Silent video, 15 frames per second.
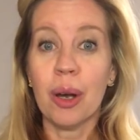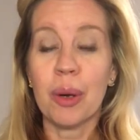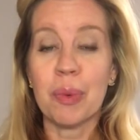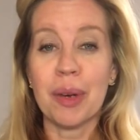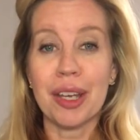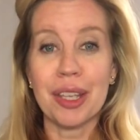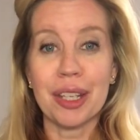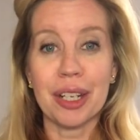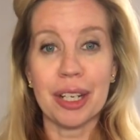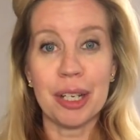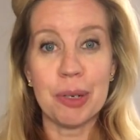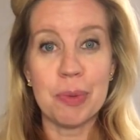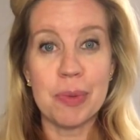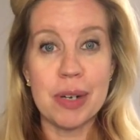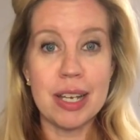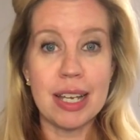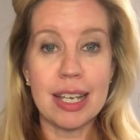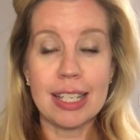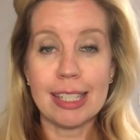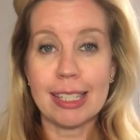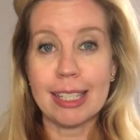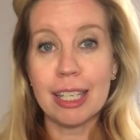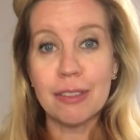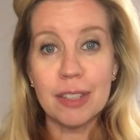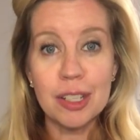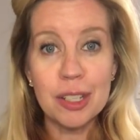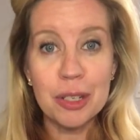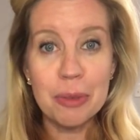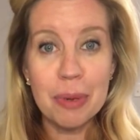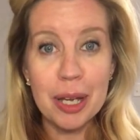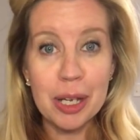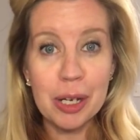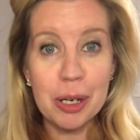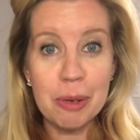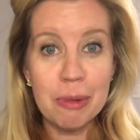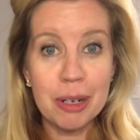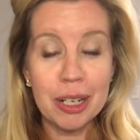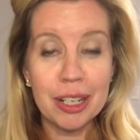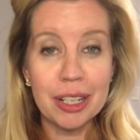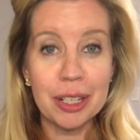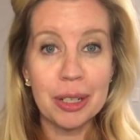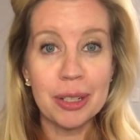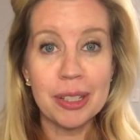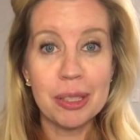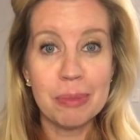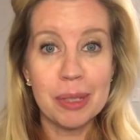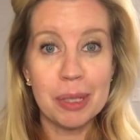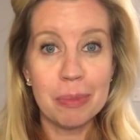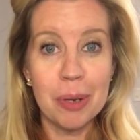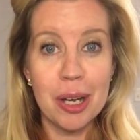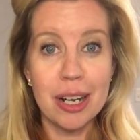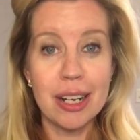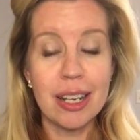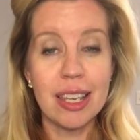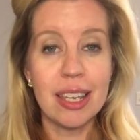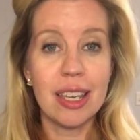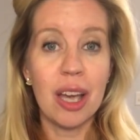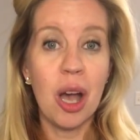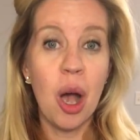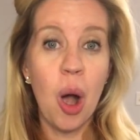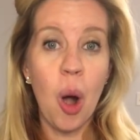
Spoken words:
whether it was gifted to you by a coworker at a Christmas party,